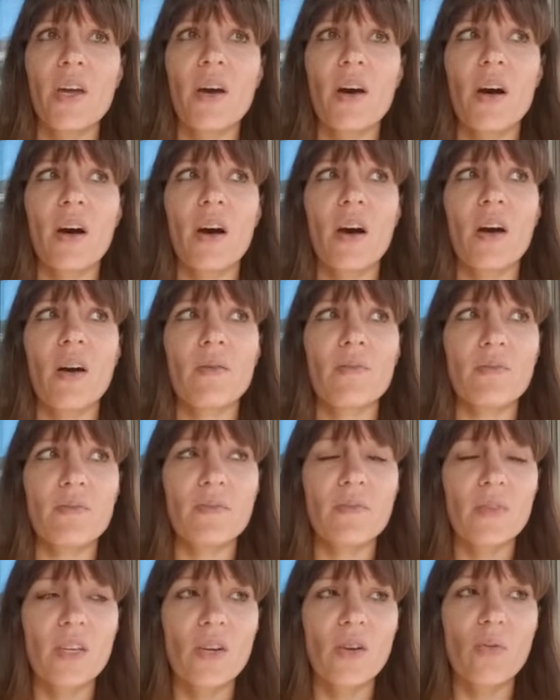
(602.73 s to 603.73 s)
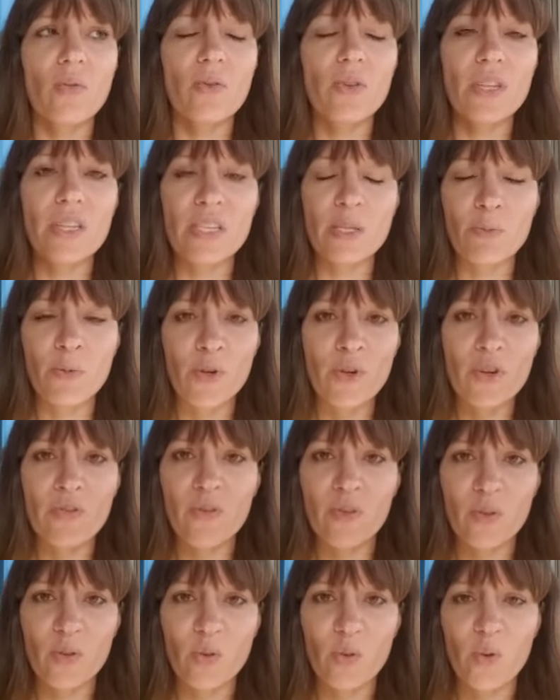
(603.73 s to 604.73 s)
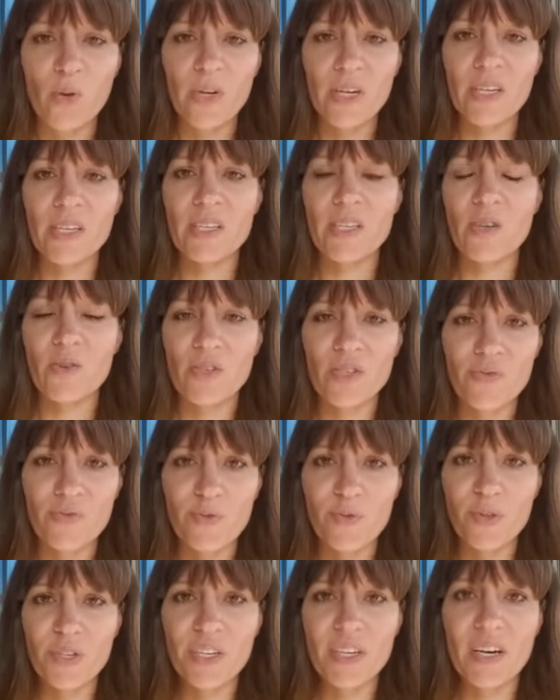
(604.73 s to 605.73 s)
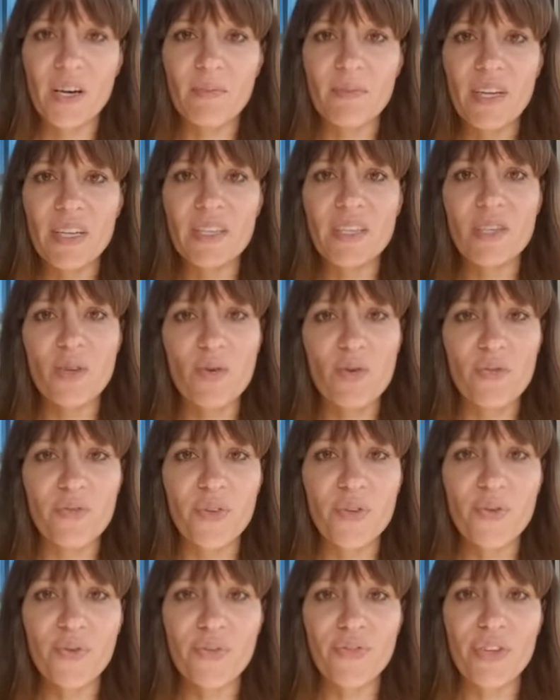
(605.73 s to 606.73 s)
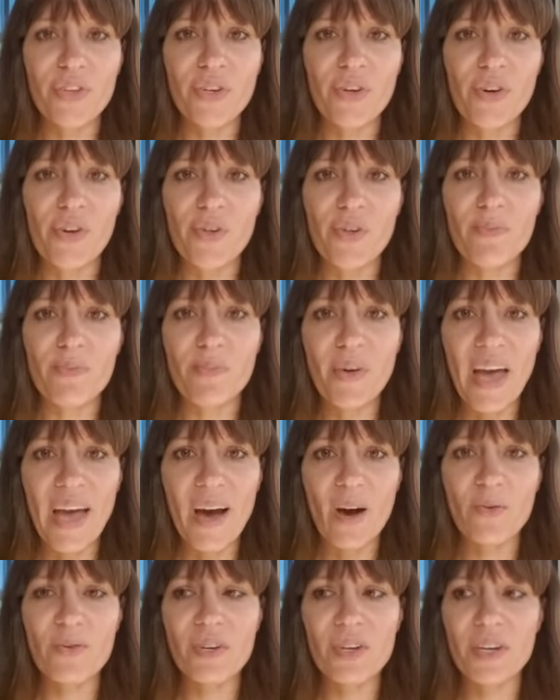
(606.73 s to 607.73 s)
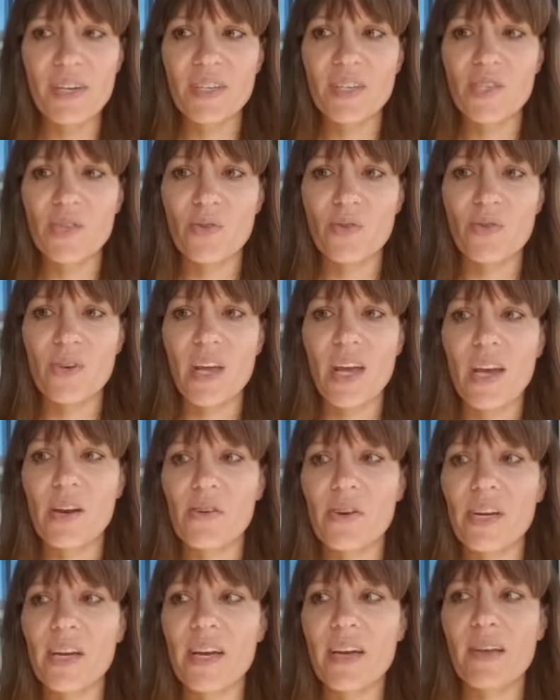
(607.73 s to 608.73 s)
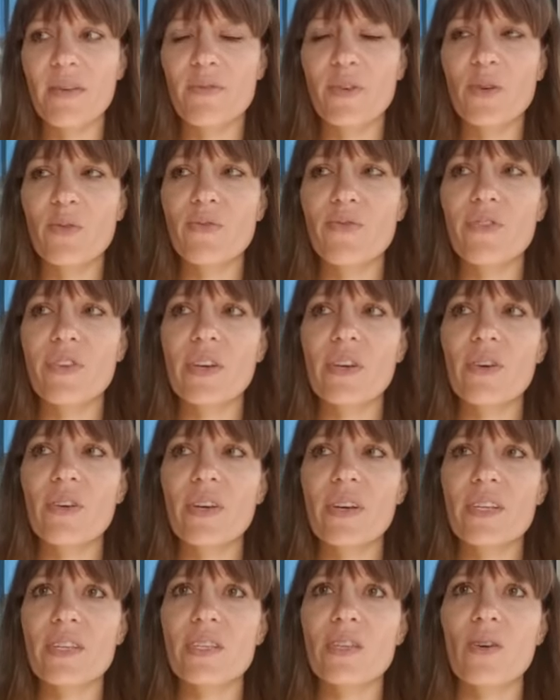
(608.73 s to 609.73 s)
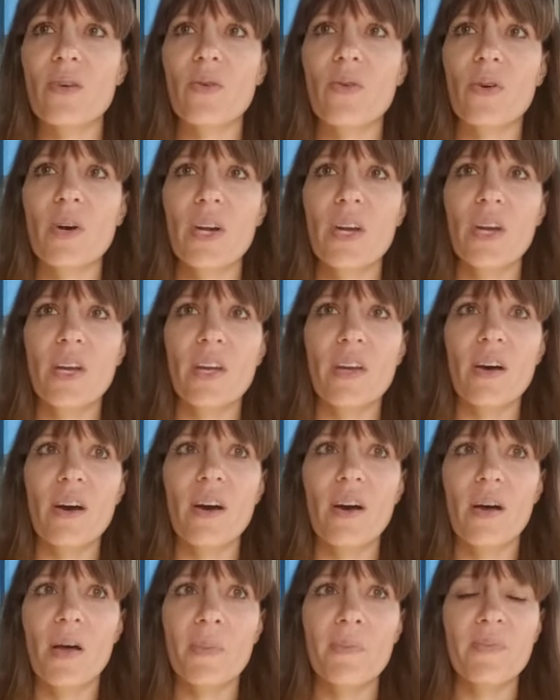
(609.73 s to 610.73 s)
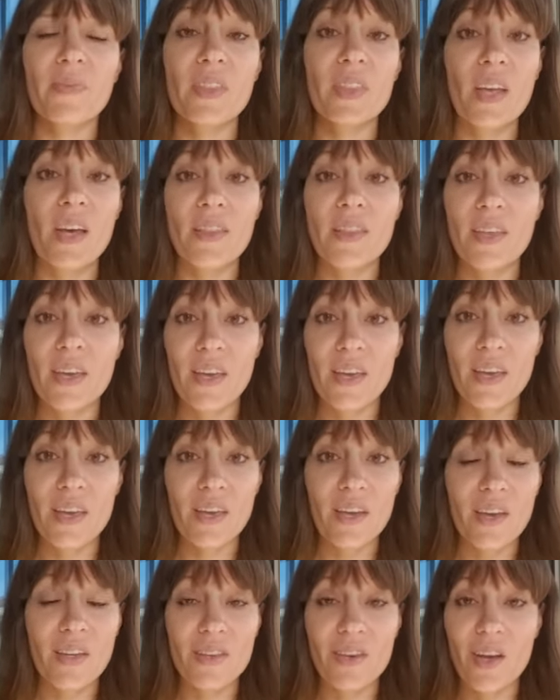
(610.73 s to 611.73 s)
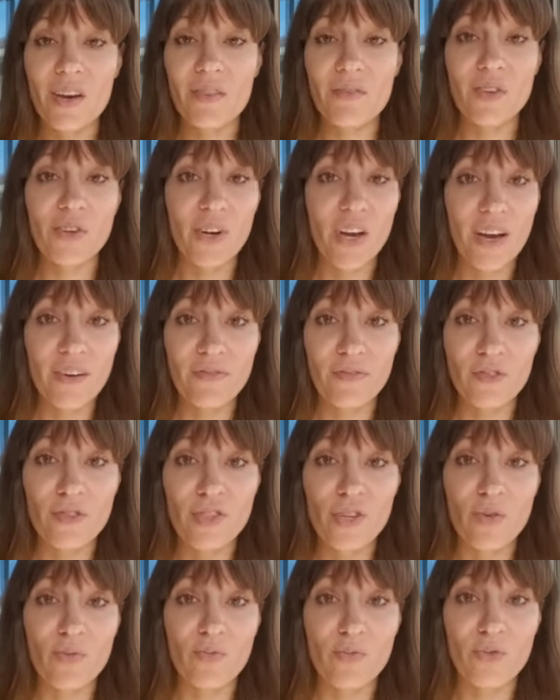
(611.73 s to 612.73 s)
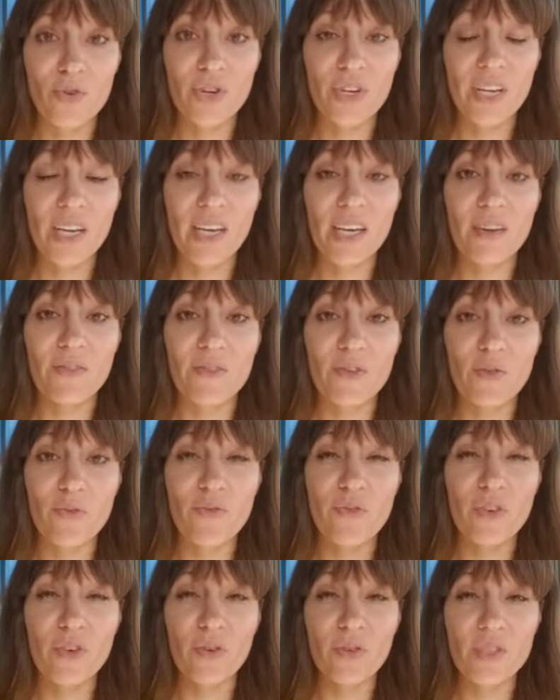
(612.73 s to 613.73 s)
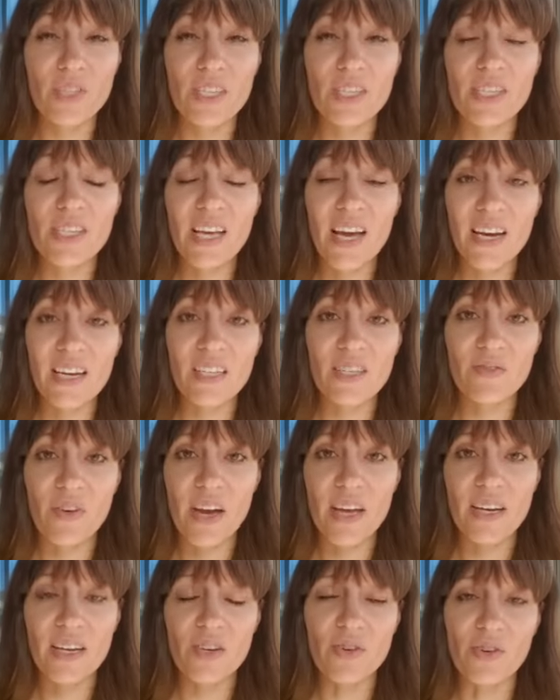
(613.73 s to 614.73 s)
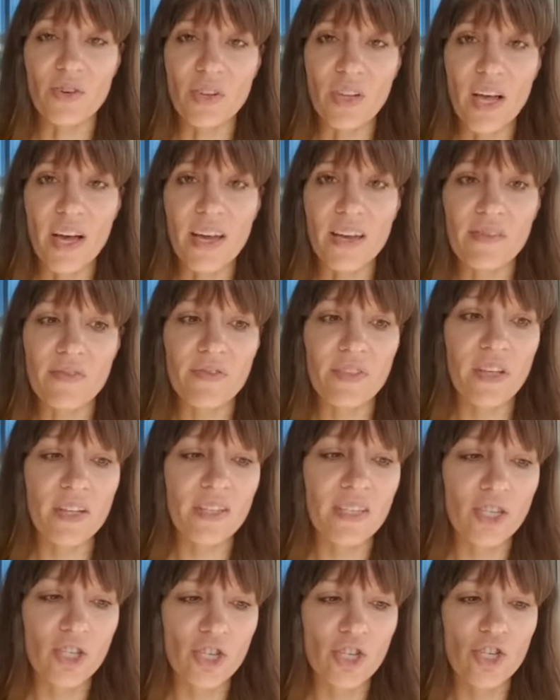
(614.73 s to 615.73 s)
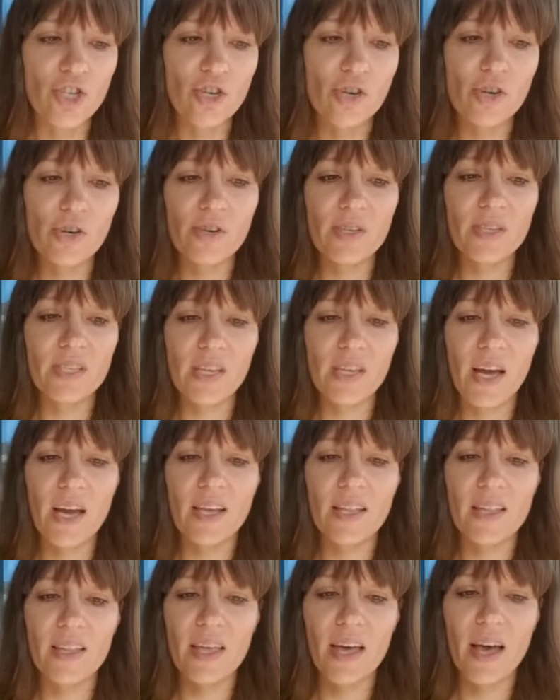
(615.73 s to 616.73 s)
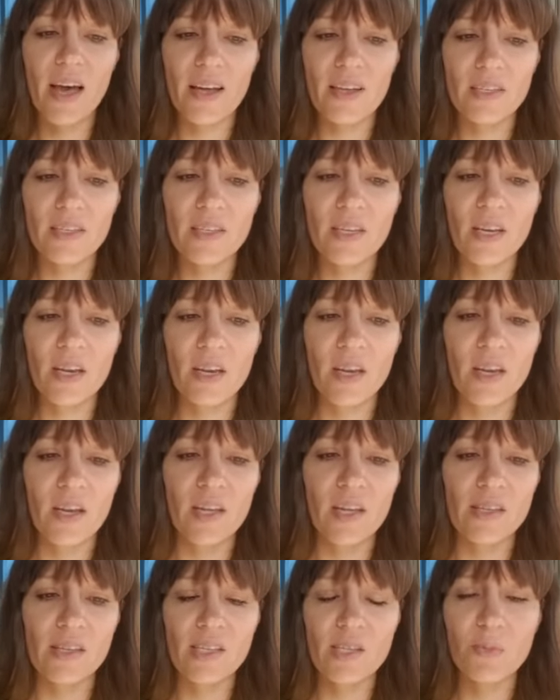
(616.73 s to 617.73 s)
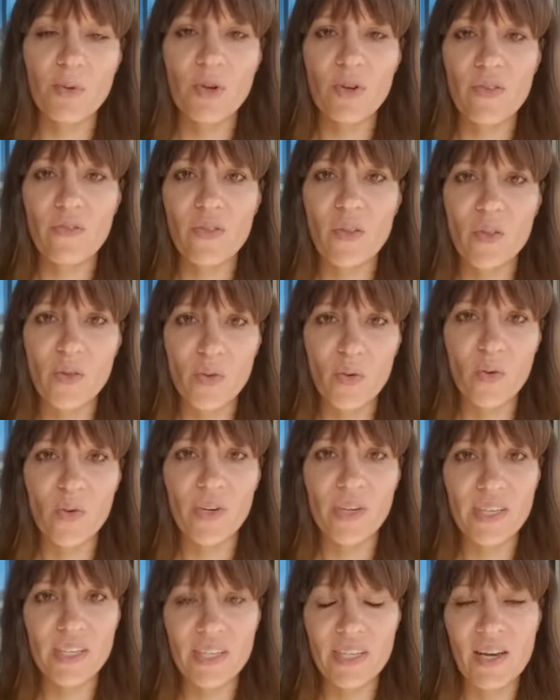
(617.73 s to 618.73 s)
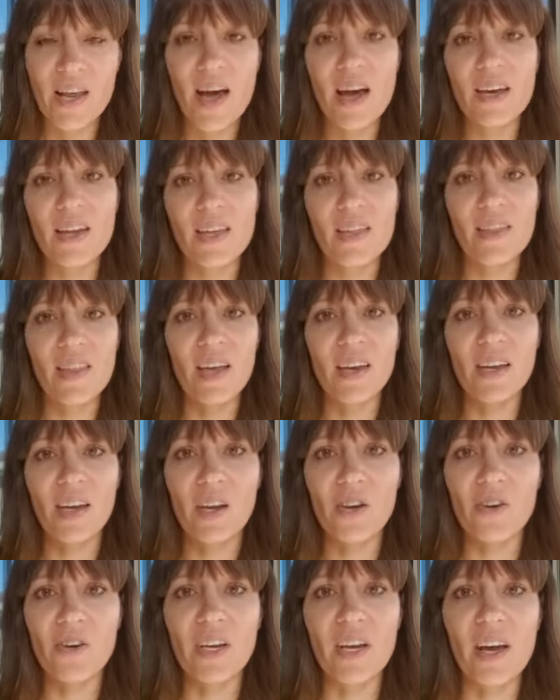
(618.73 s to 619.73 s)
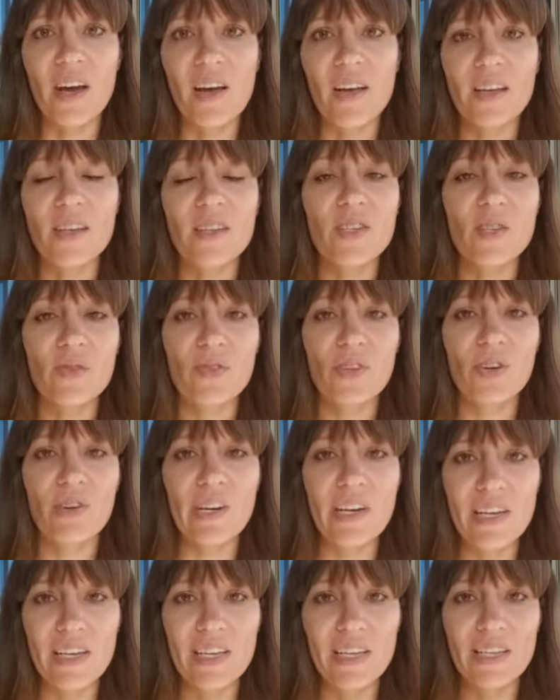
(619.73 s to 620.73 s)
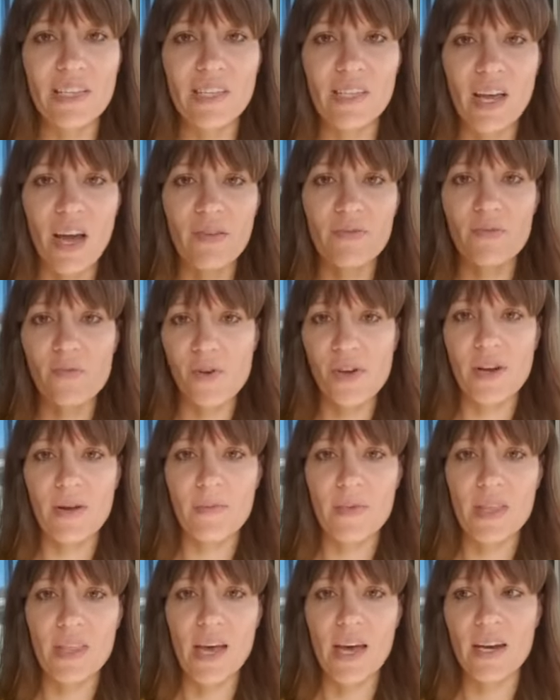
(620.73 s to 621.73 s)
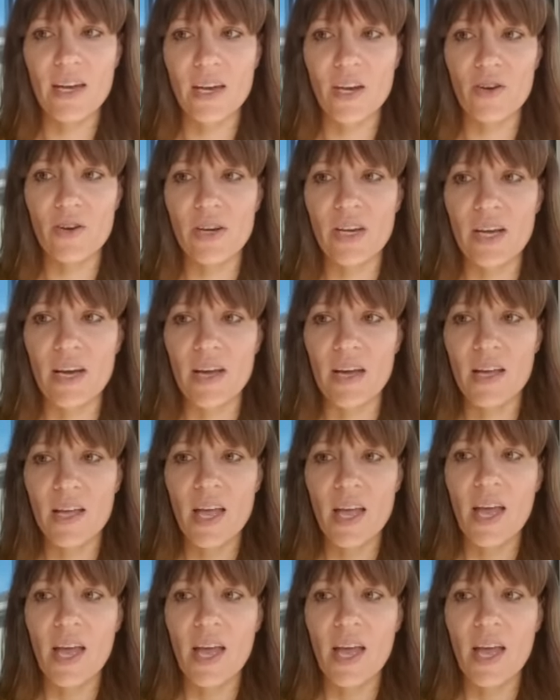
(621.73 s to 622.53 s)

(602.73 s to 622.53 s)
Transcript: um, you know, where the Spirit of the Lord is, there is freedom. And so if you feel bound in a certain area, if you feel as though um, nothing, none of your efforts are working, if you feel dissatisfied in your life, that's a sure sign that the Spirit of the Lord is not in that area. And so there is not freedom in that area.